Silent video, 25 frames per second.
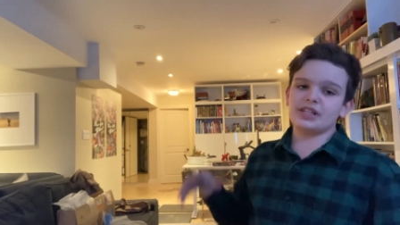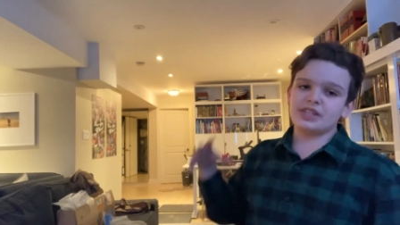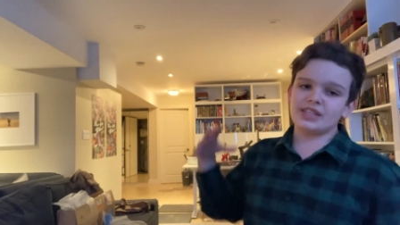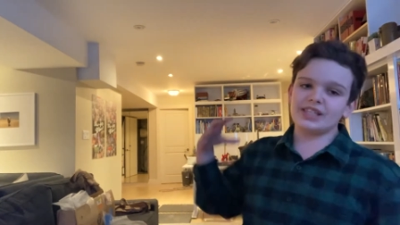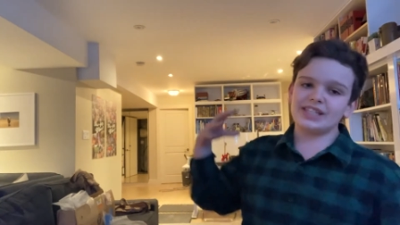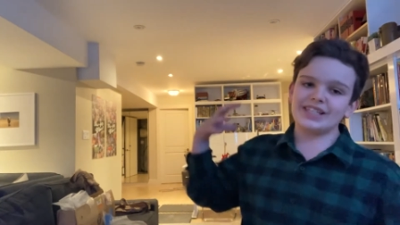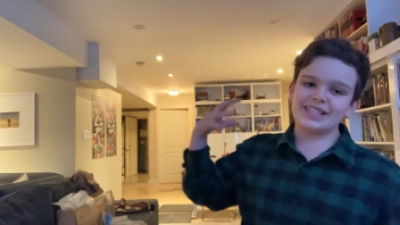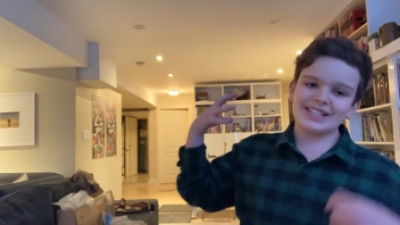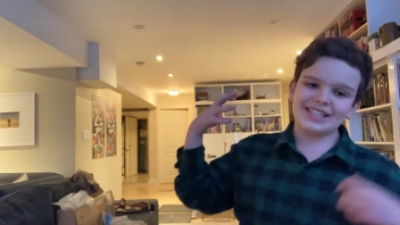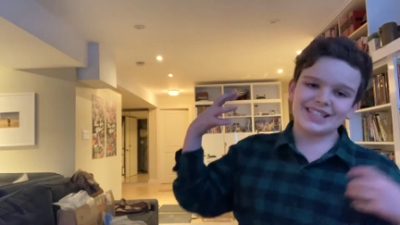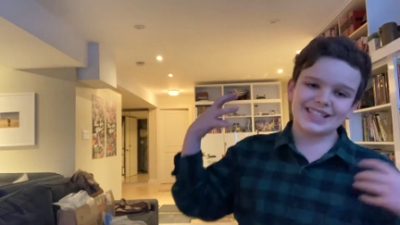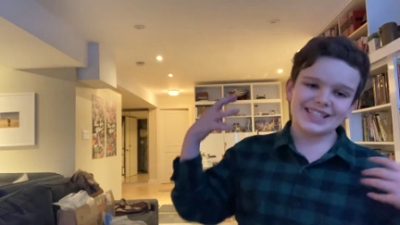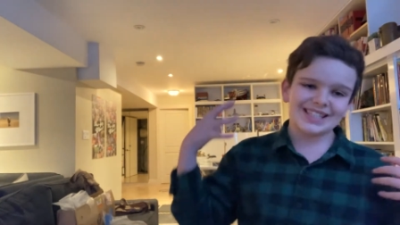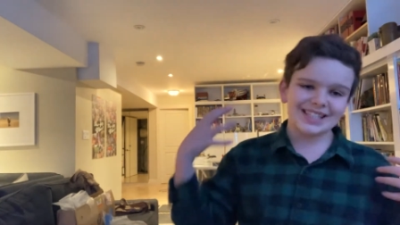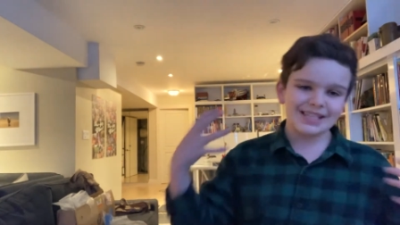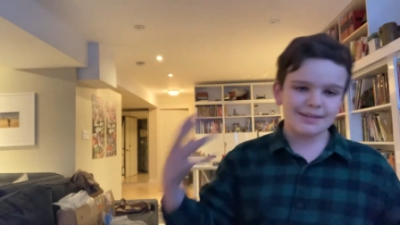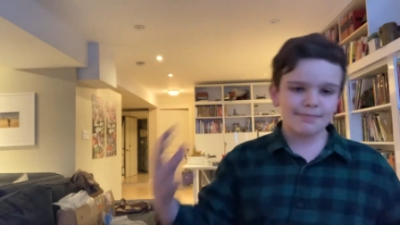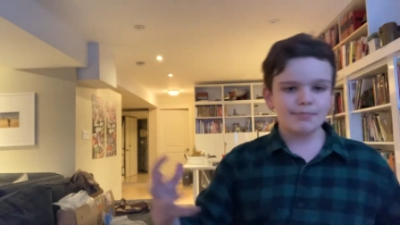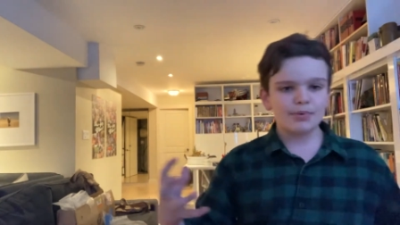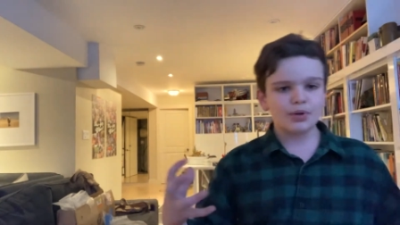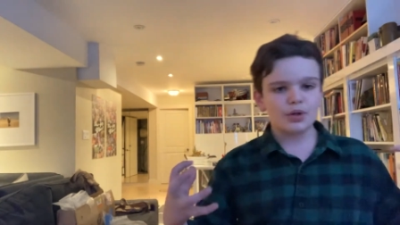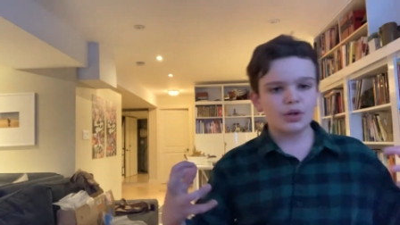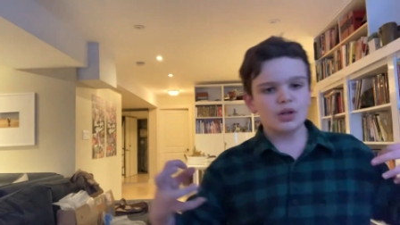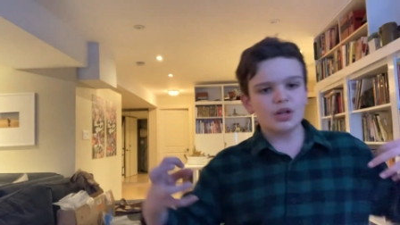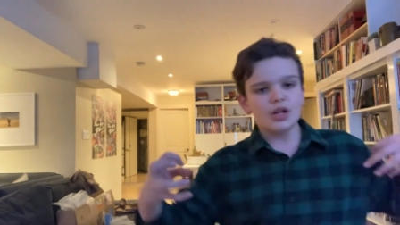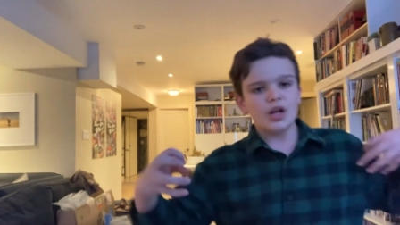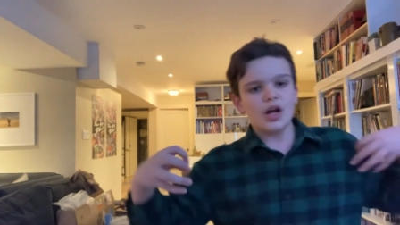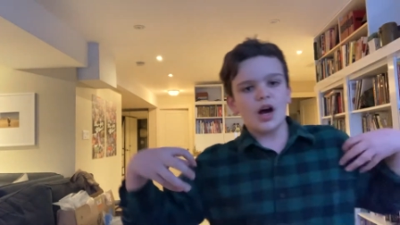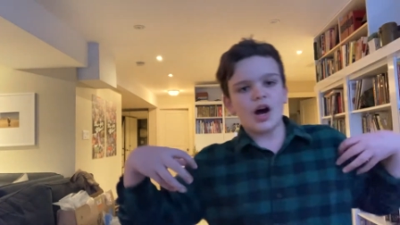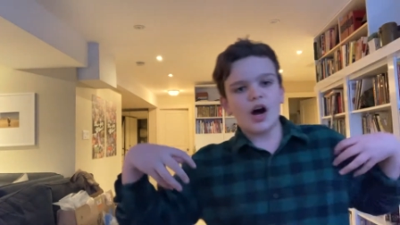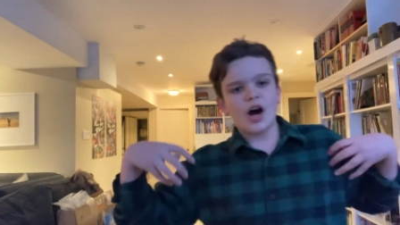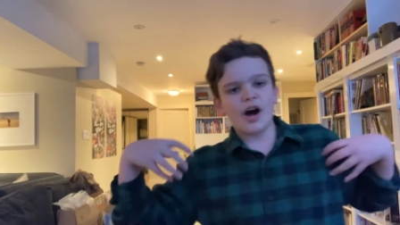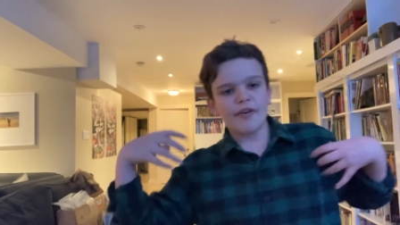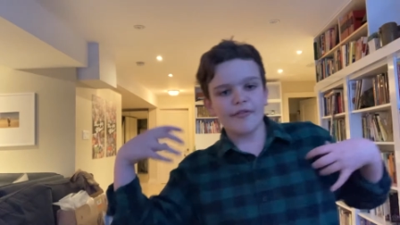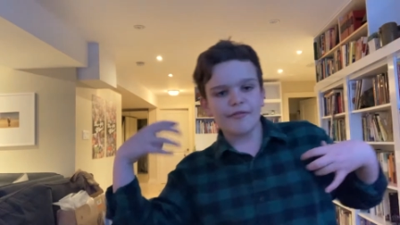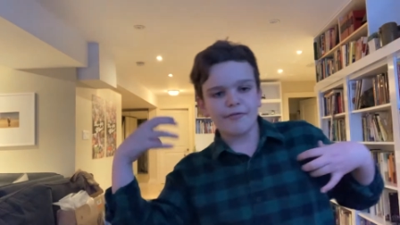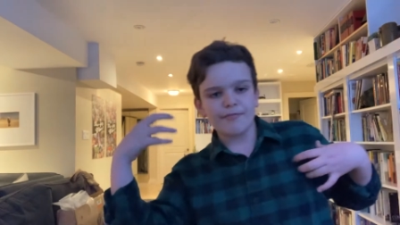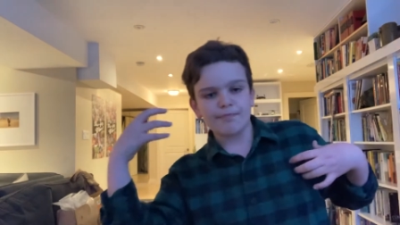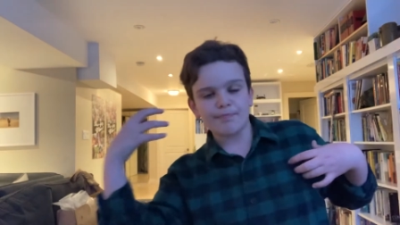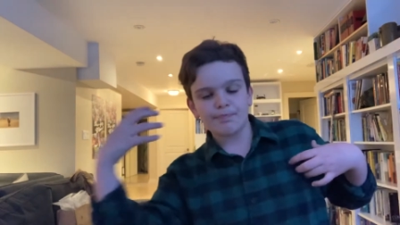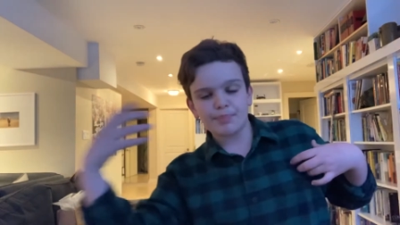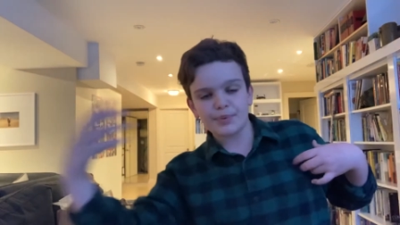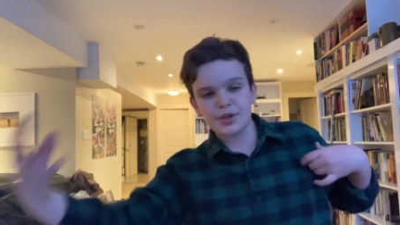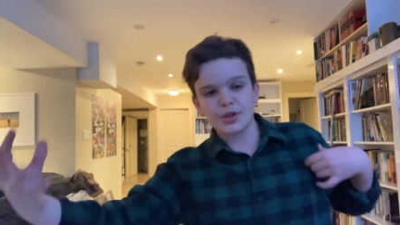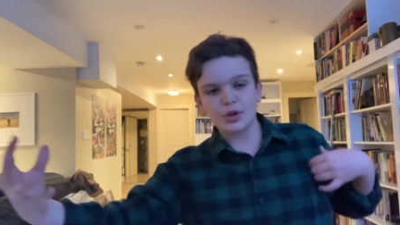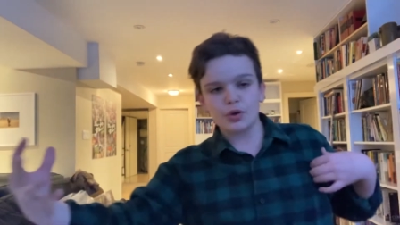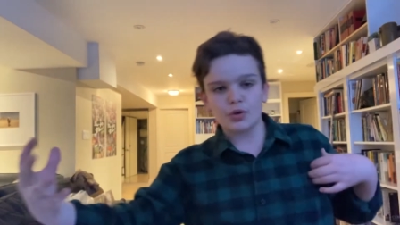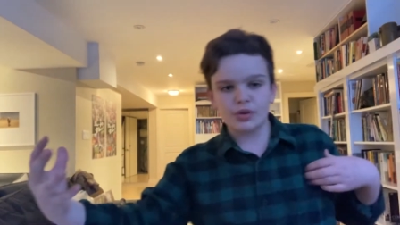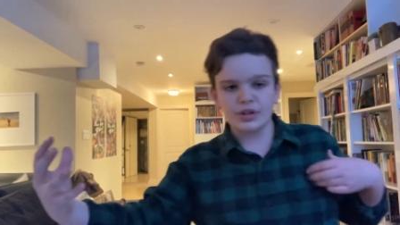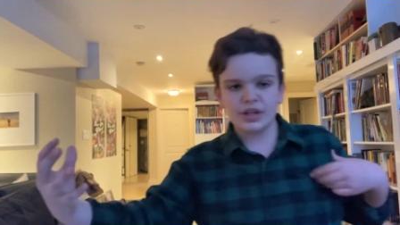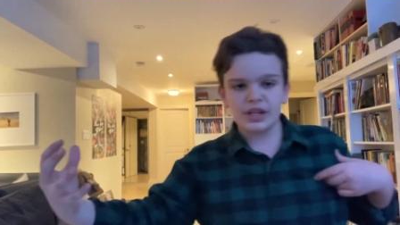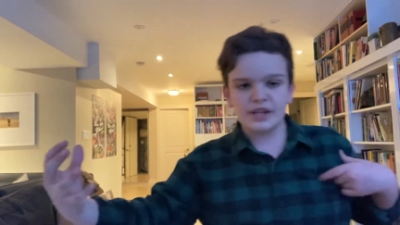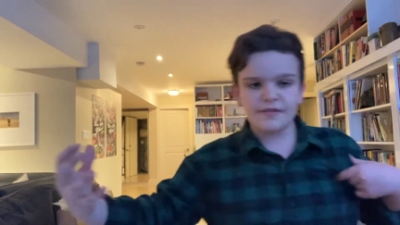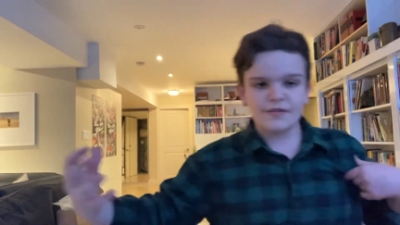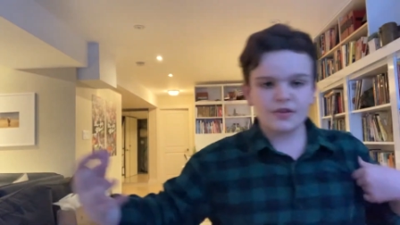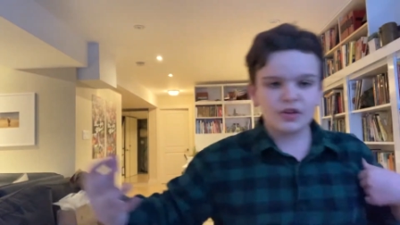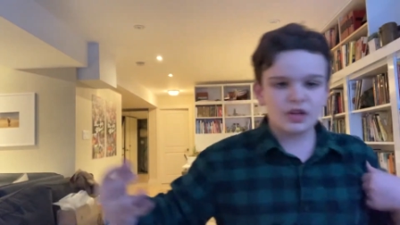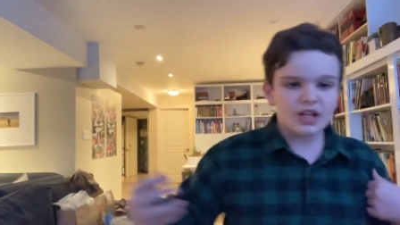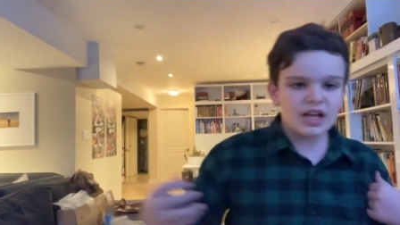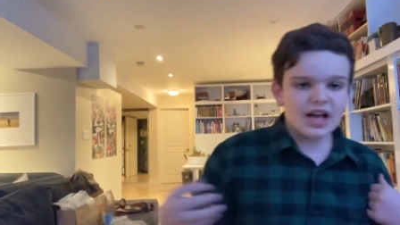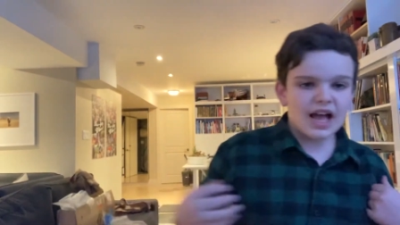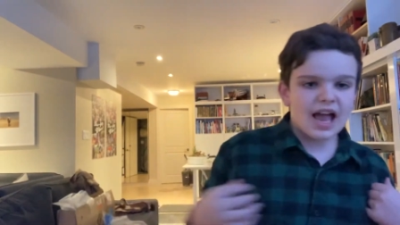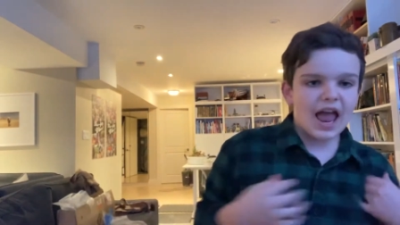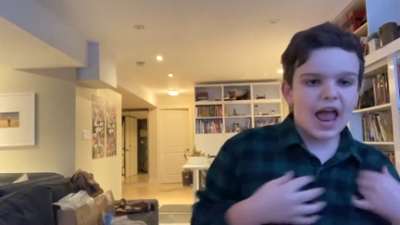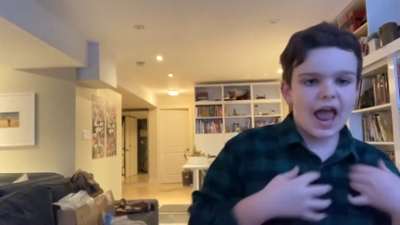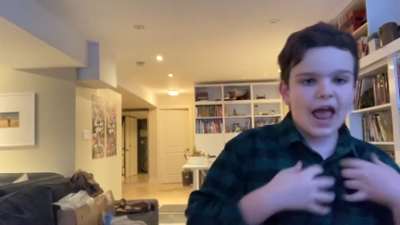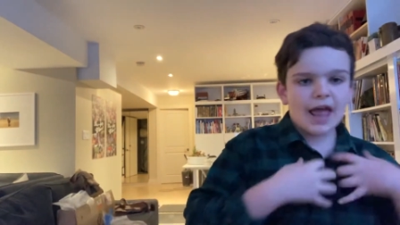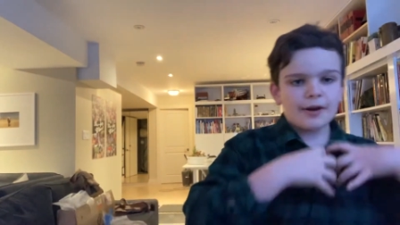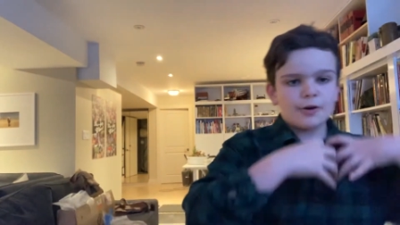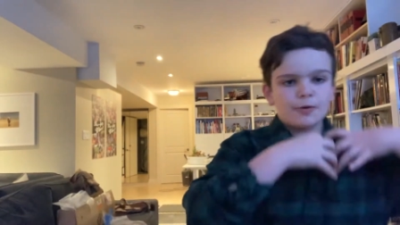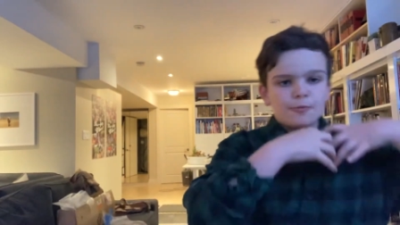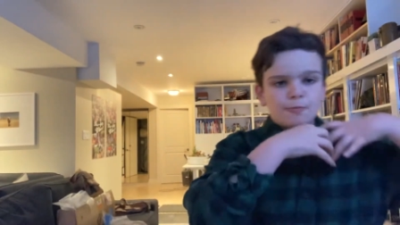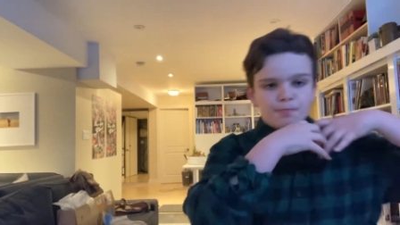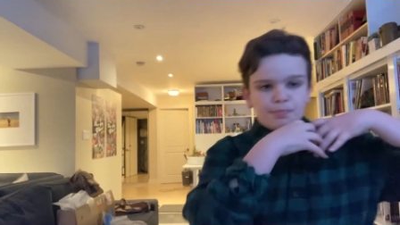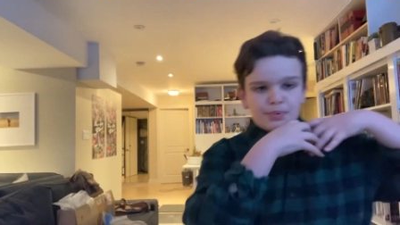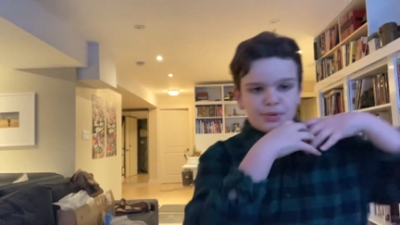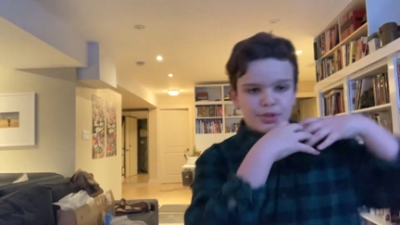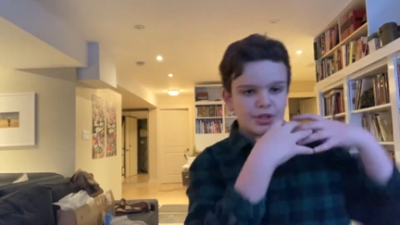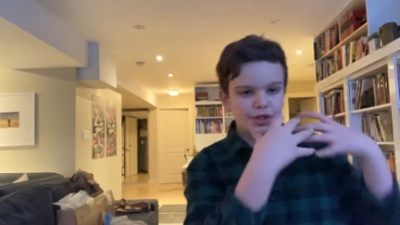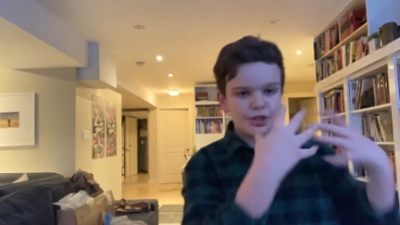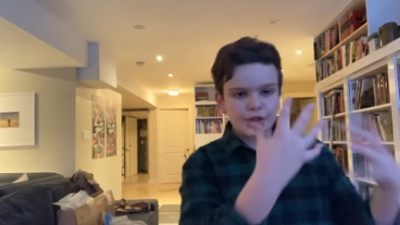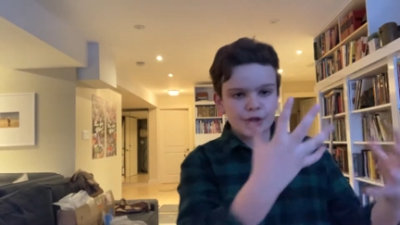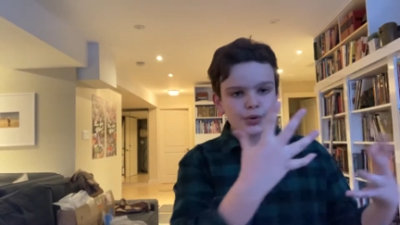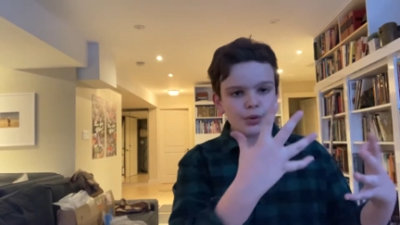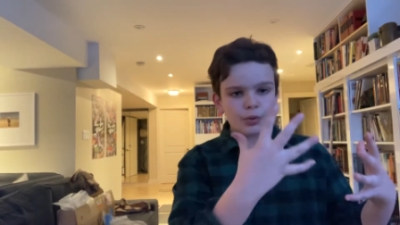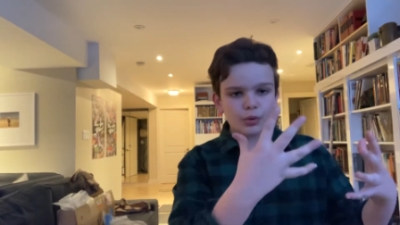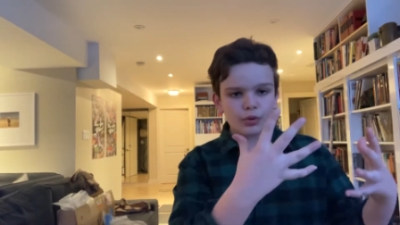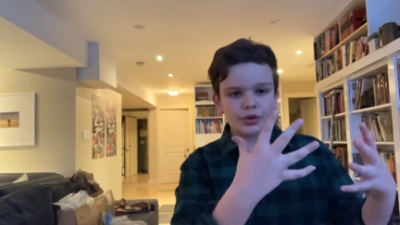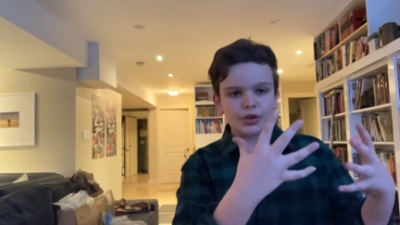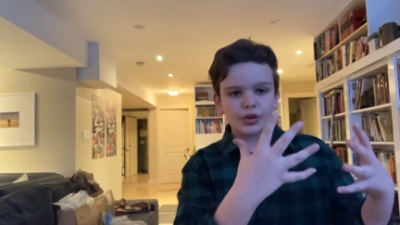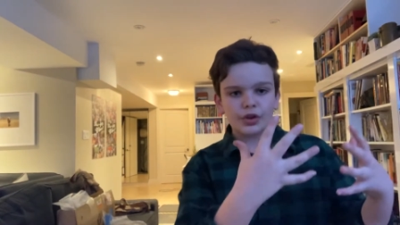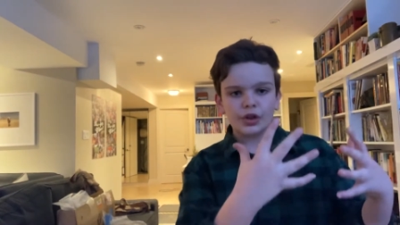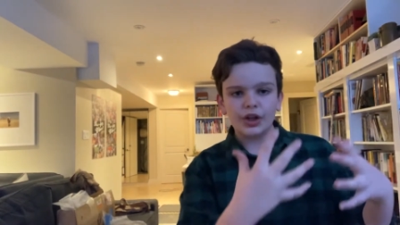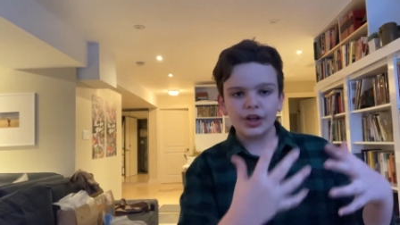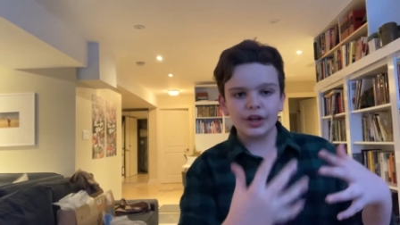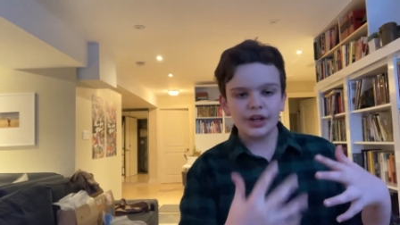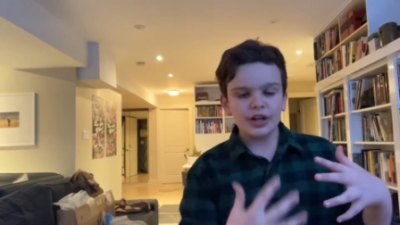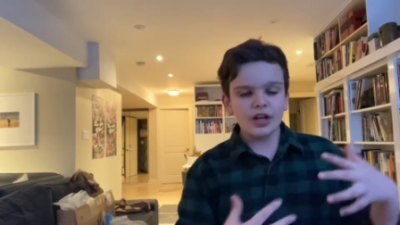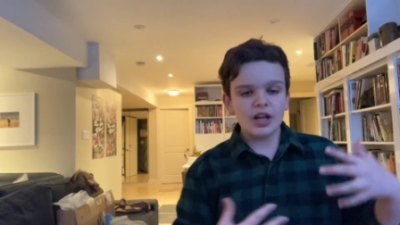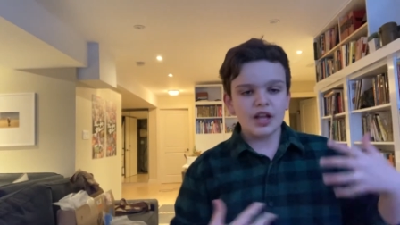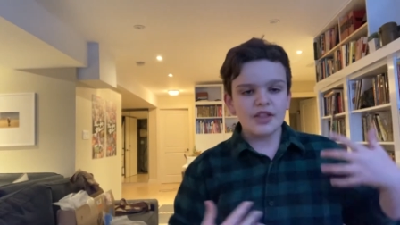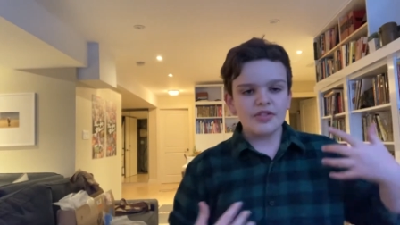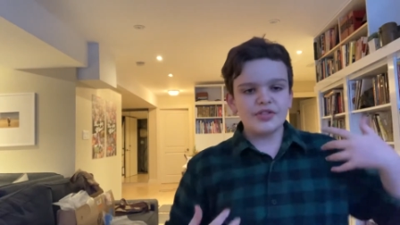the symbol of pure evil and pure good.